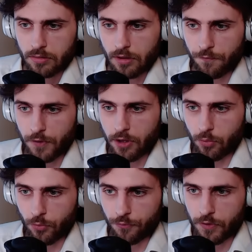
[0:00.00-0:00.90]
It
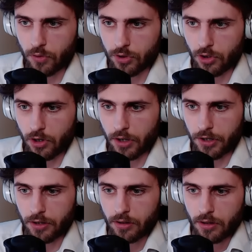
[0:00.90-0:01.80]
will feel
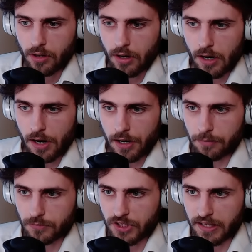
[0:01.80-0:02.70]
good
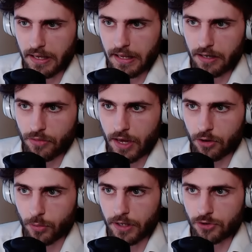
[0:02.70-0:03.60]
to get into that
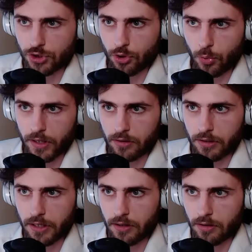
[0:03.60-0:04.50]
Greninja
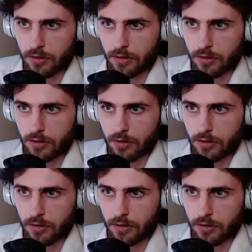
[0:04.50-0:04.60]
quickly.